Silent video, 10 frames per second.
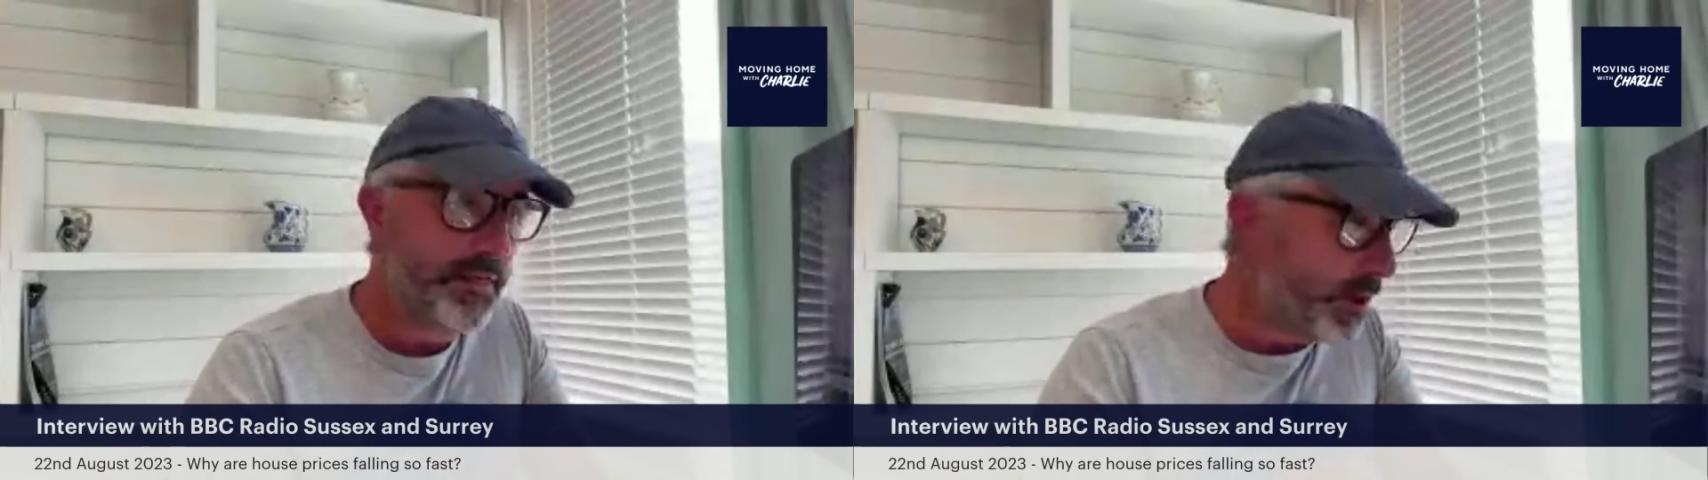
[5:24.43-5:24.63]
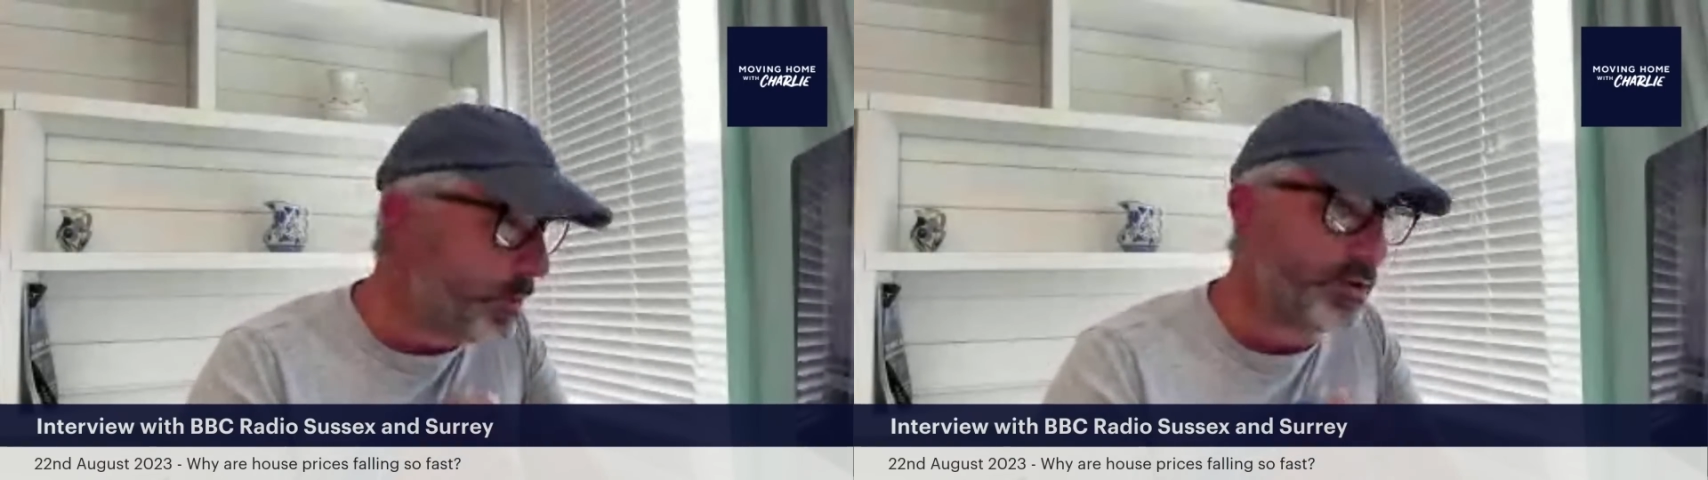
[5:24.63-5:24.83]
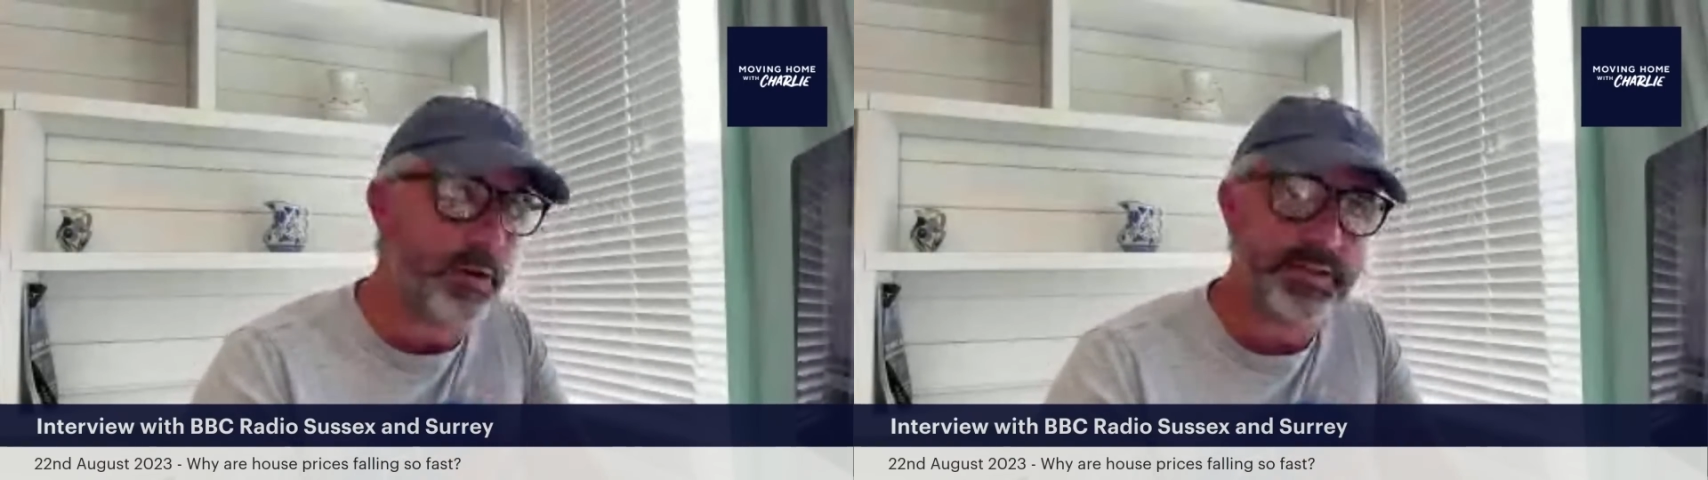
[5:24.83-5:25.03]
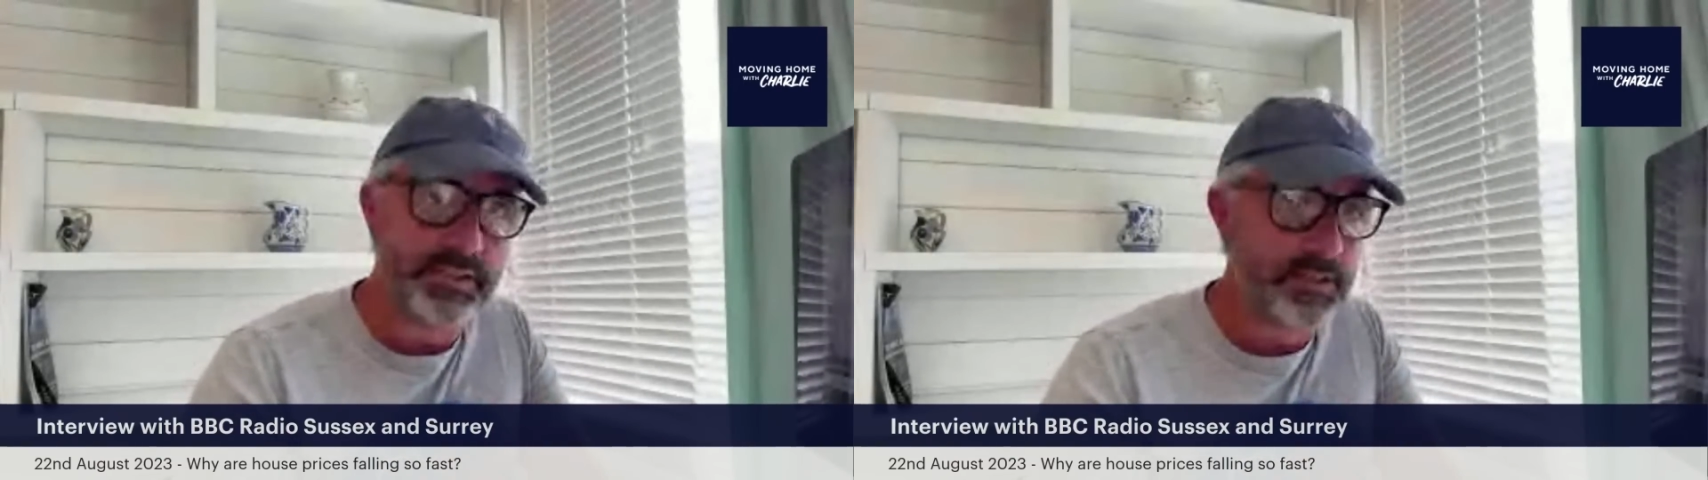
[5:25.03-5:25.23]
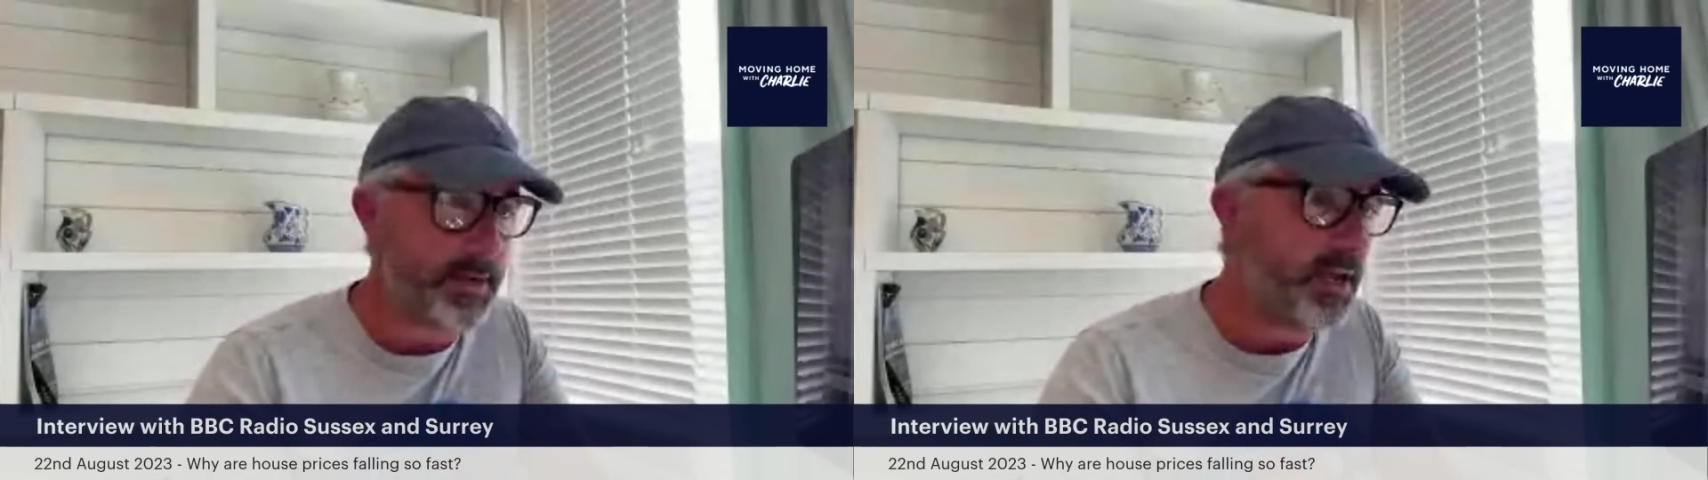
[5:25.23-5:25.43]
They will not
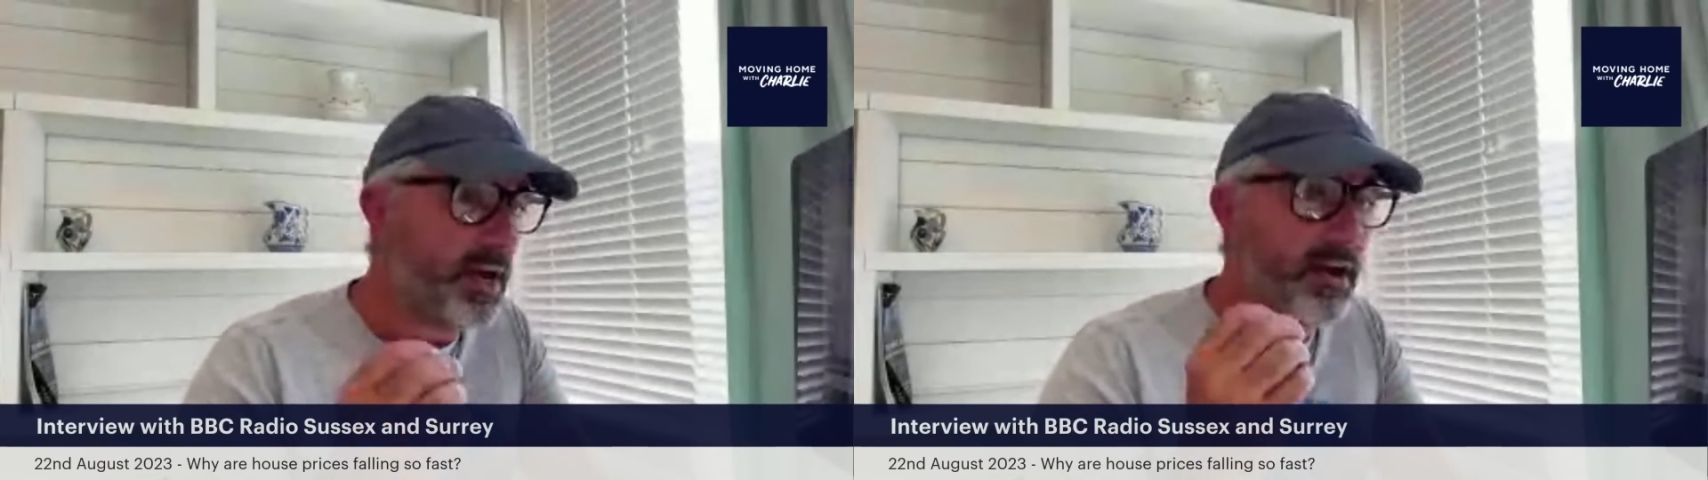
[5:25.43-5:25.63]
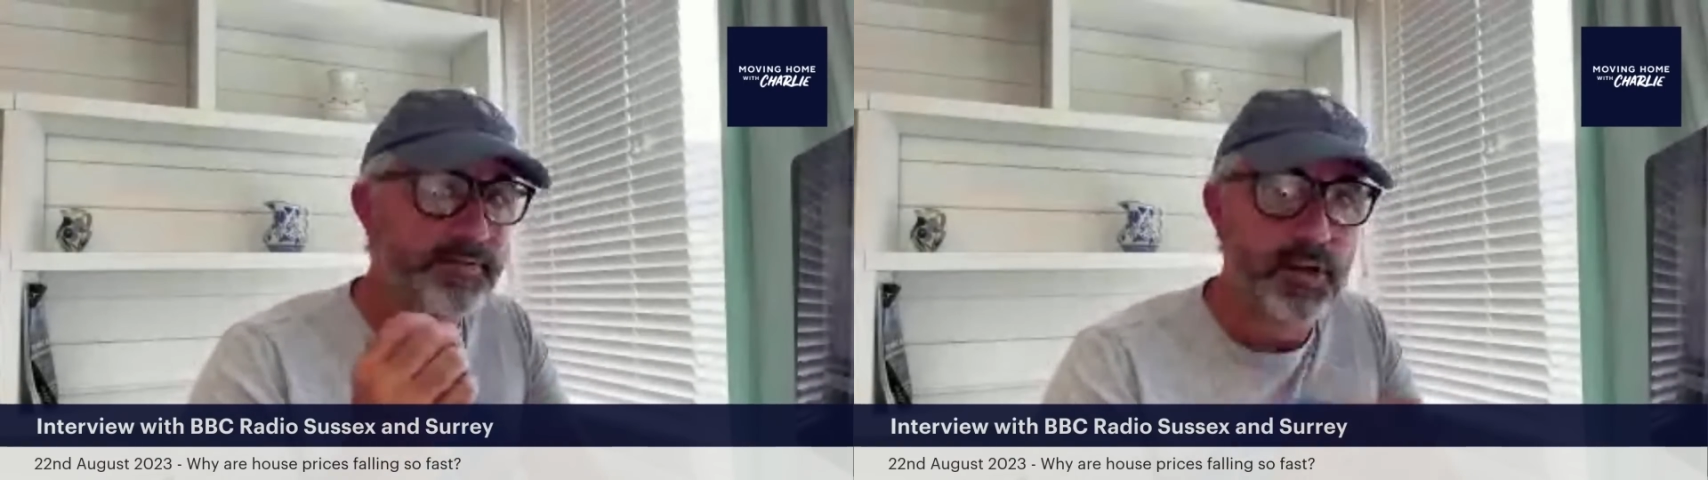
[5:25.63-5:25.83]
listen to me. I've